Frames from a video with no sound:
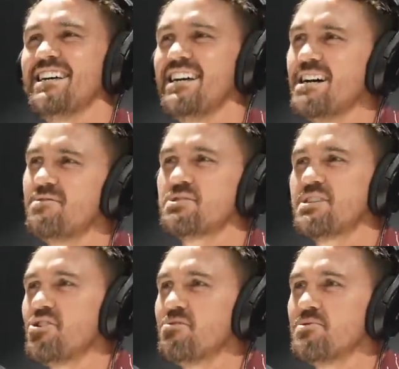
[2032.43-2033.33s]
yeah, it was
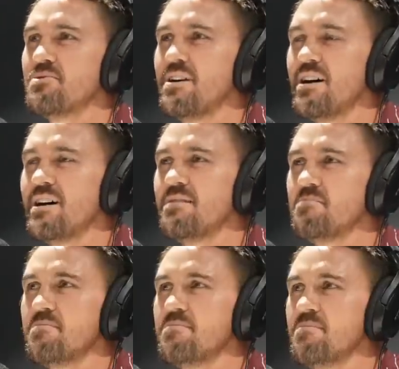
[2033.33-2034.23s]
terrible.
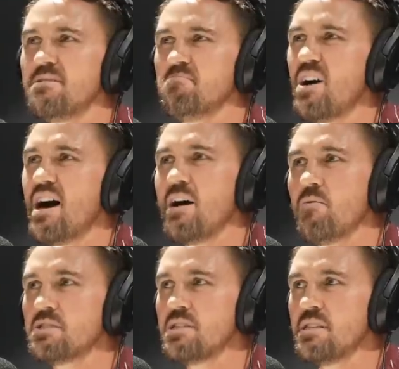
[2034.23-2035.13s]
Um, but my heart
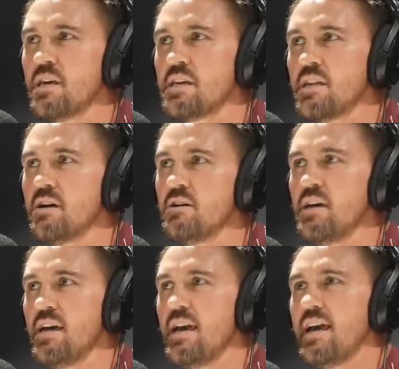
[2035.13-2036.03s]
wasn't in there. You know,
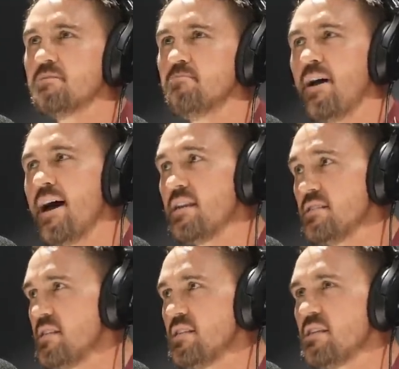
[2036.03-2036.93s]
as bad
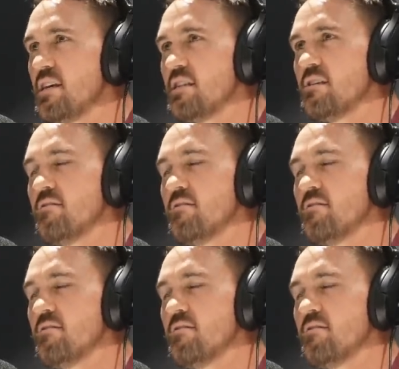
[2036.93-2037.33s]
as it is, it